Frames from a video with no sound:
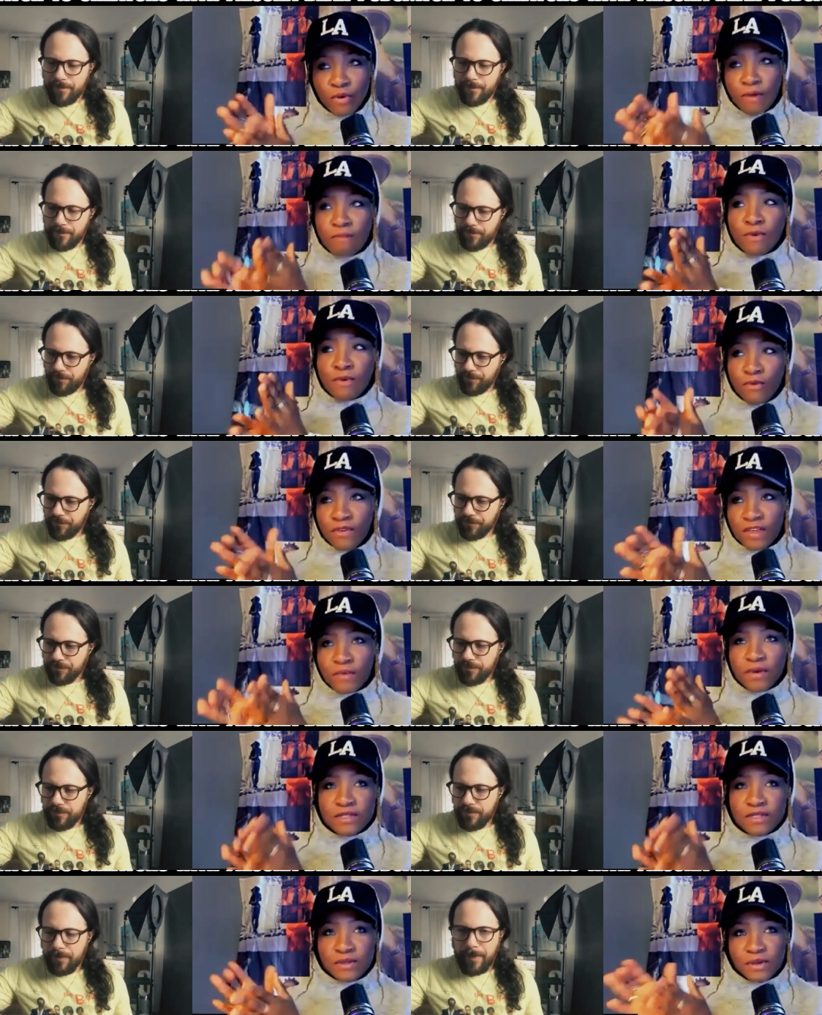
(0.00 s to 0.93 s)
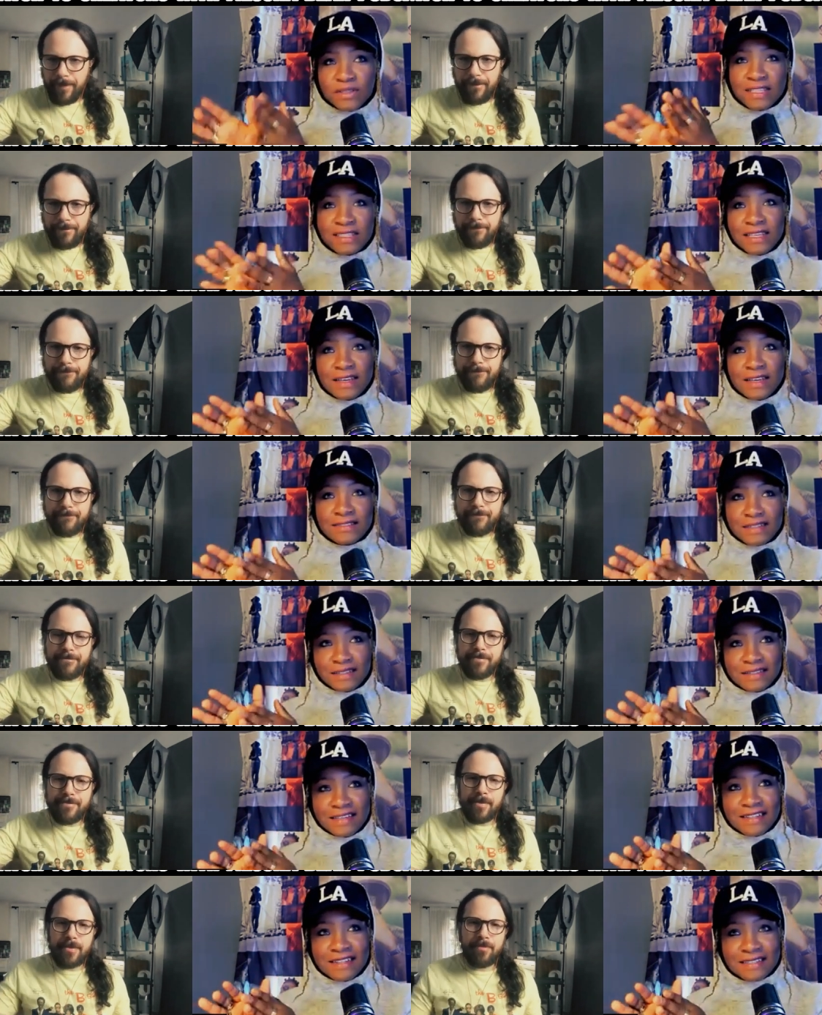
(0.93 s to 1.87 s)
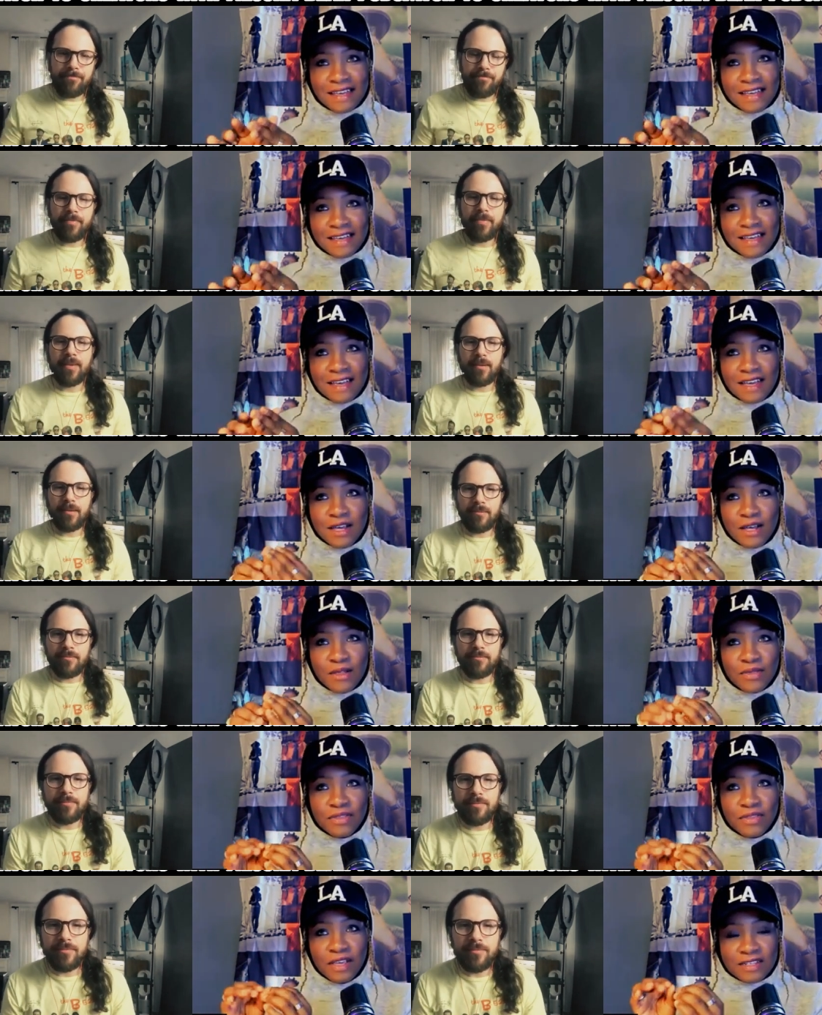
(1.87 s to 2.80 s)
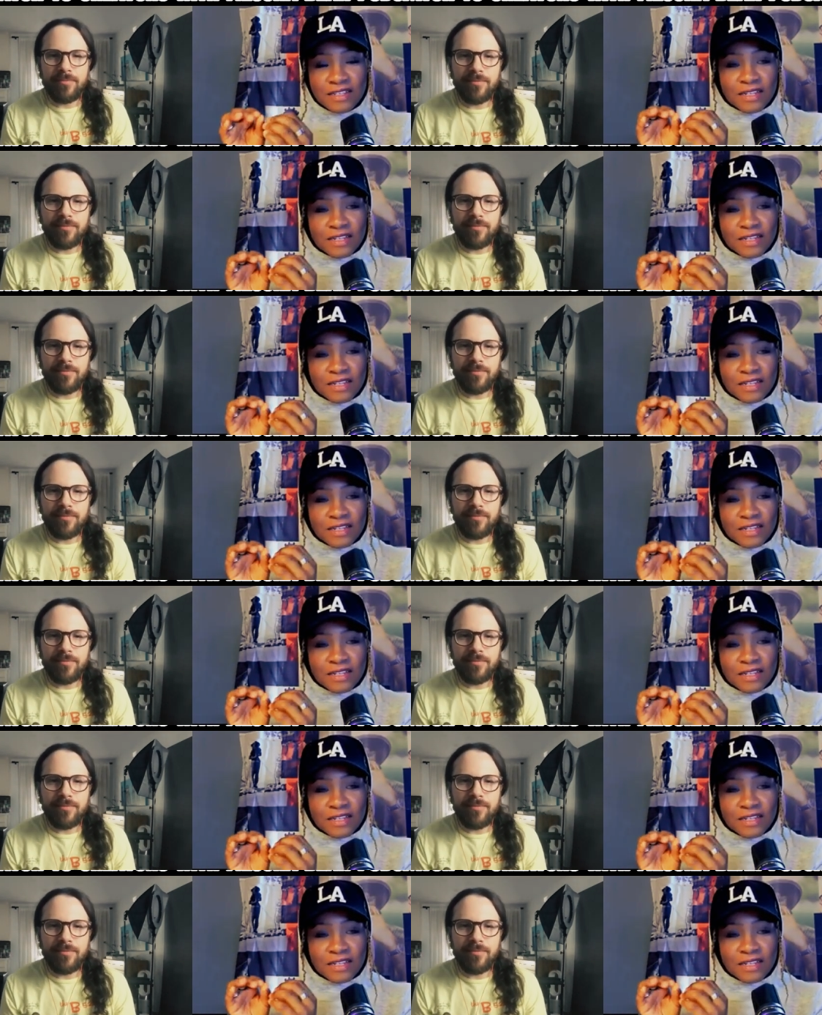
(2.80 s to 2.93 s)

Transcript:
Speaker 1: we're moving, we're doing the things, and then it's like it's